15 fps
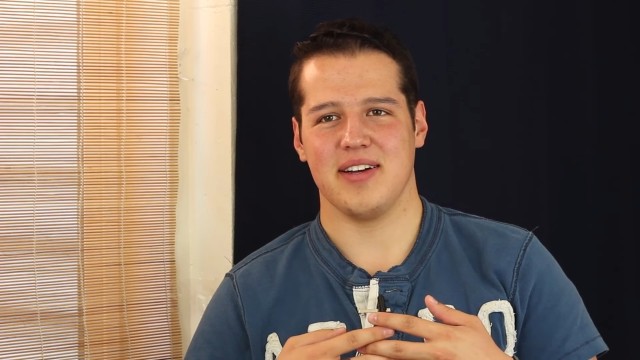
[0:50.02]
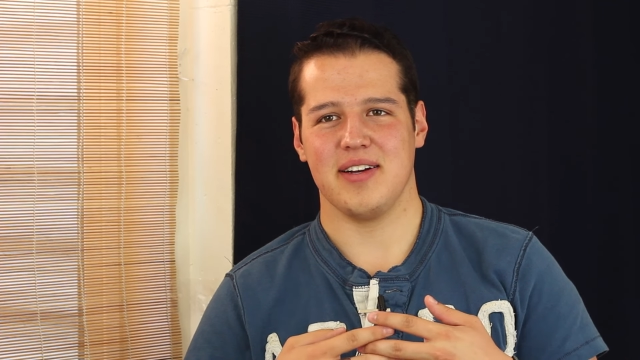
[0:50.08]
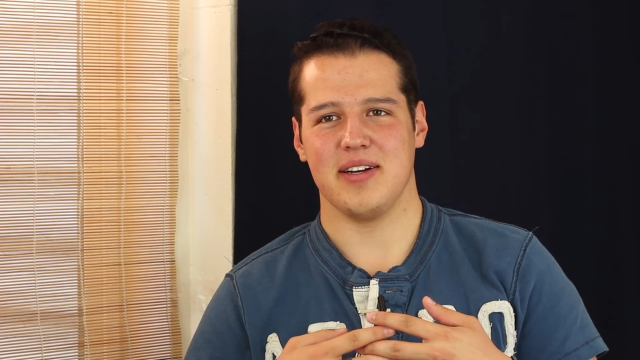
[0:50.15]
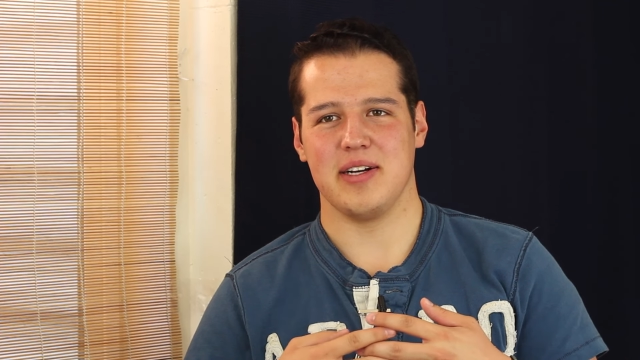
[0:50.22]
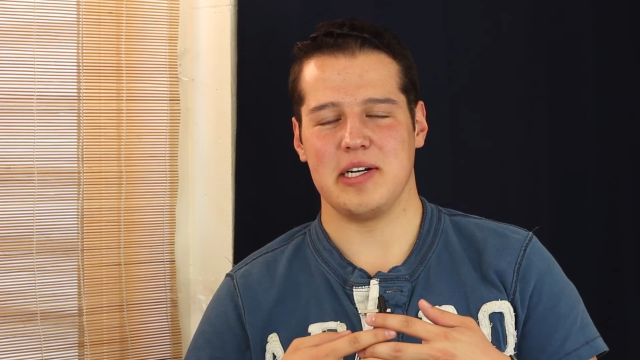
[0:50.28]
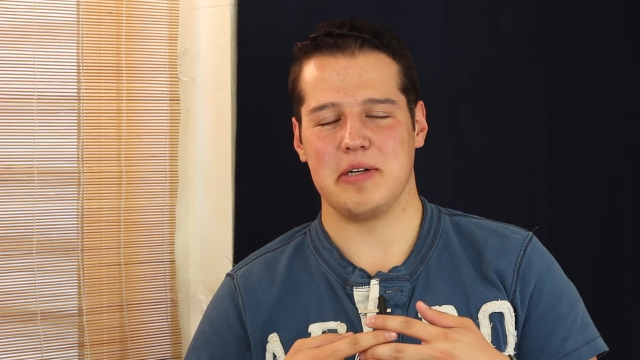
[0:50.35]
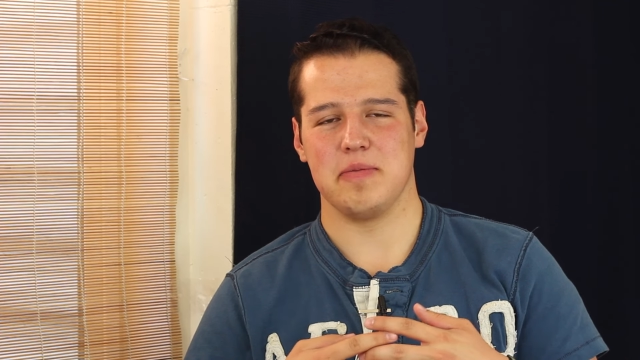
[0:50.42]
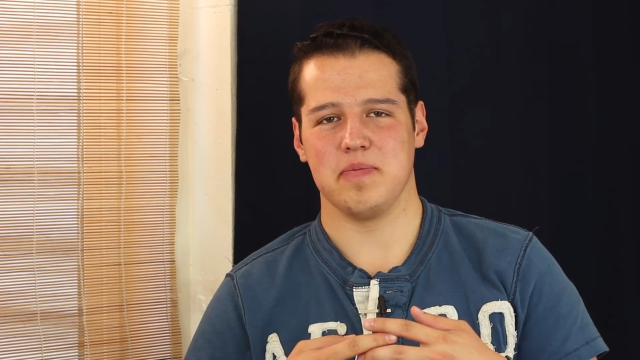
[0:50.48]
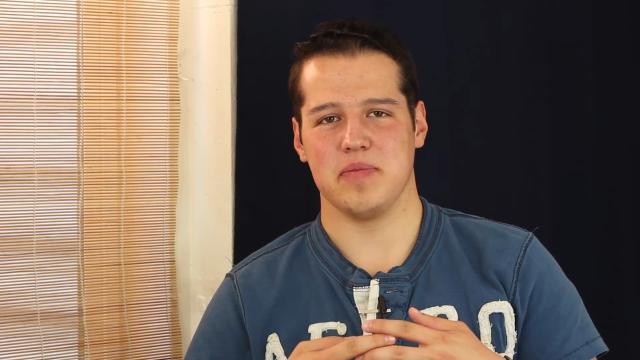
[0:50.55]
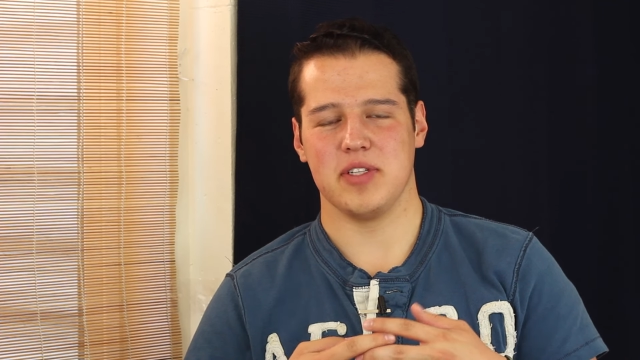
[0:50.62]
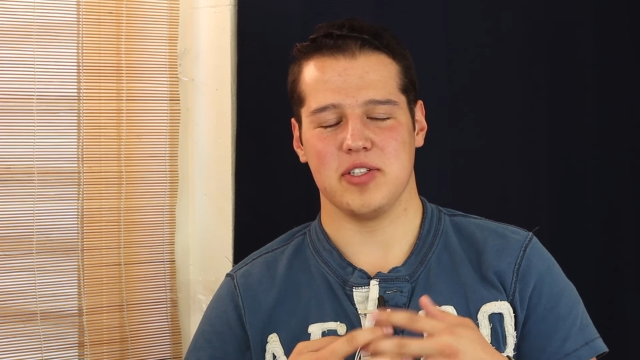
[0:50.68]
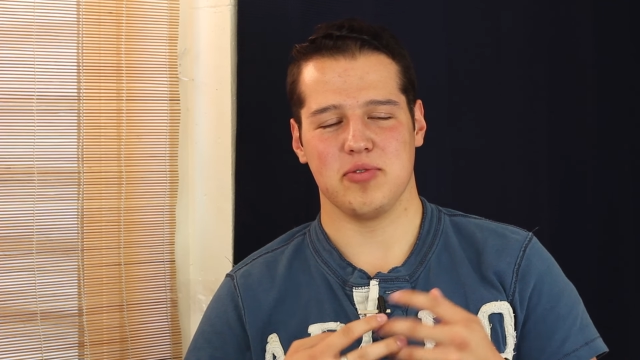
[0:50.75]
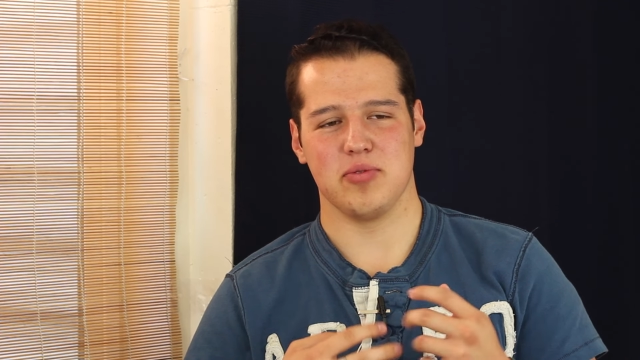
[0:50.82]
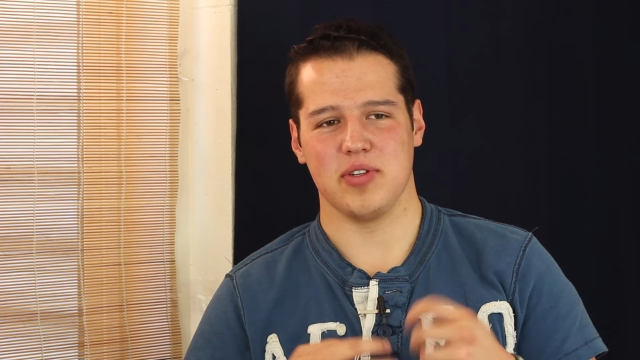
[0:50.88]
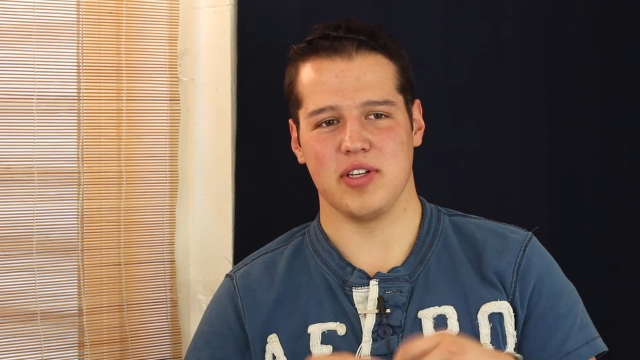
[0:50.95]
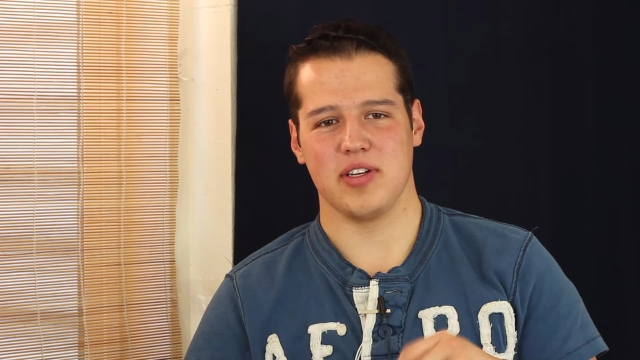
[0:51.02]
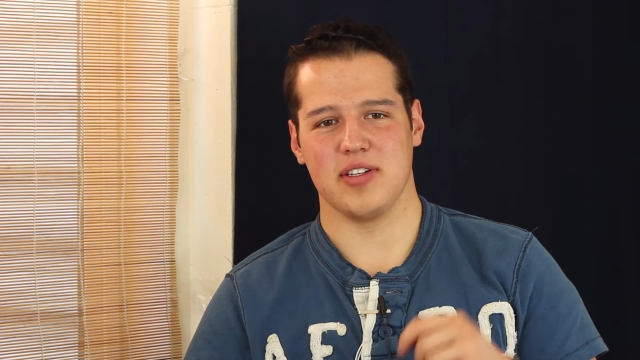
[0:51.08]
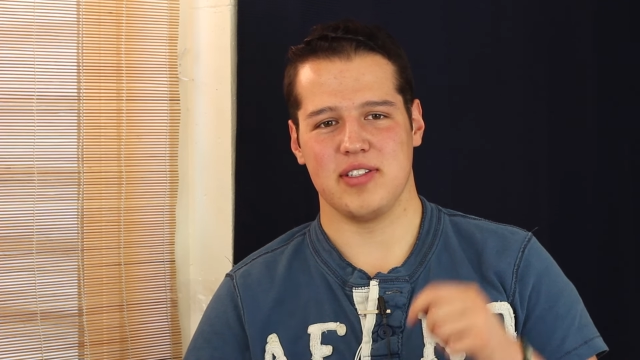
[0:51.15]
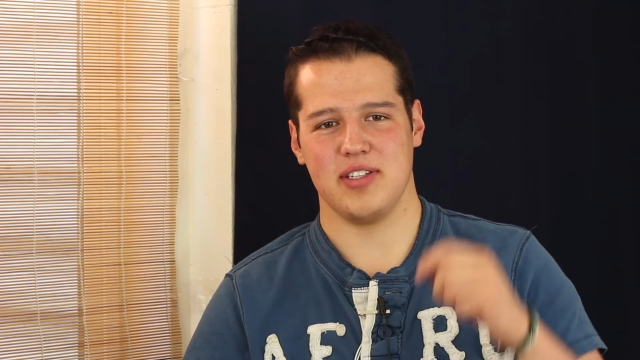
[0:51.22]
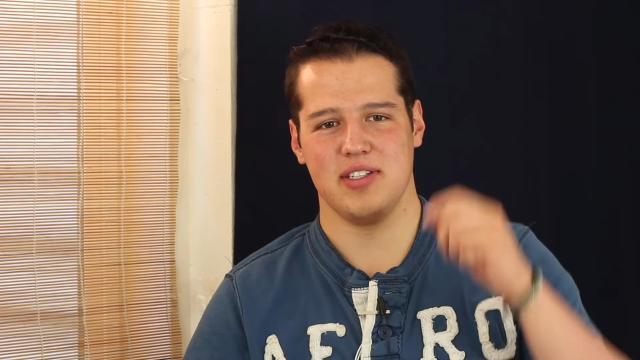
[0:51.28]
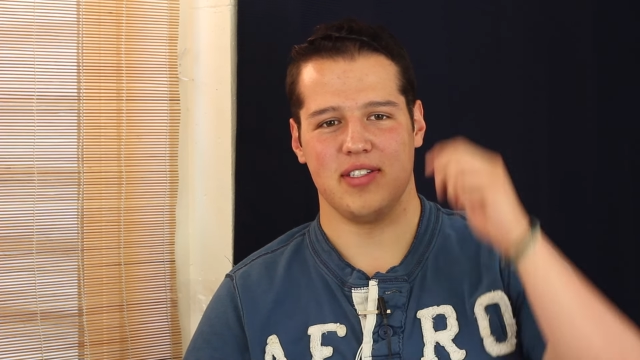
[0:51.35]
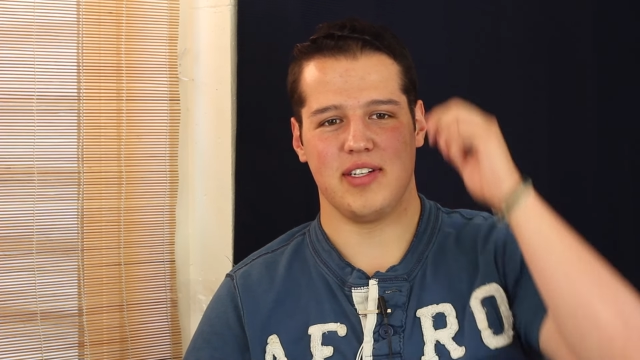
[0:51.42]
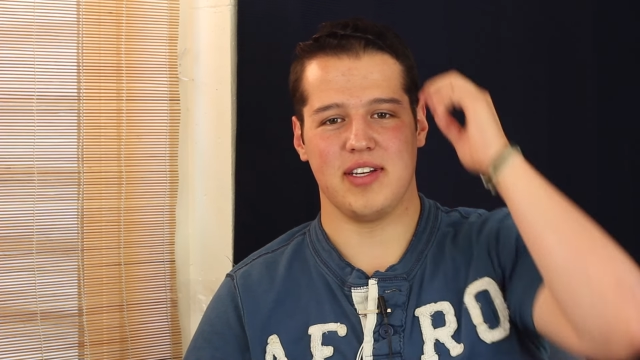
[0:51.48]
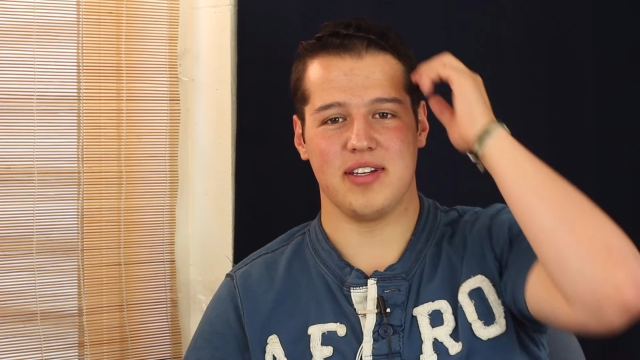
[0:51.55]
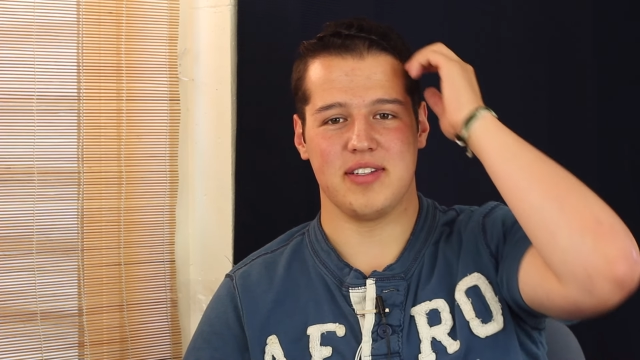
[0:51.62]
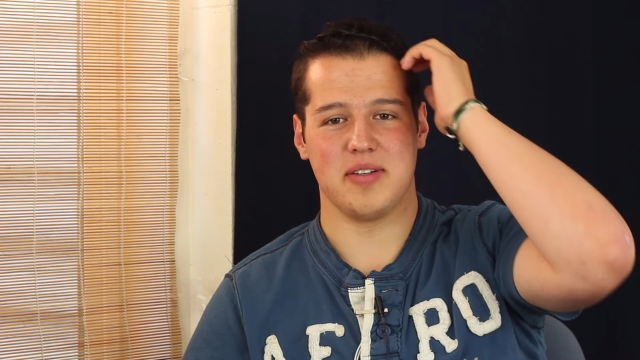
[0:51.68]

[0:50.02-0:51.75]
um, this really good seasoning and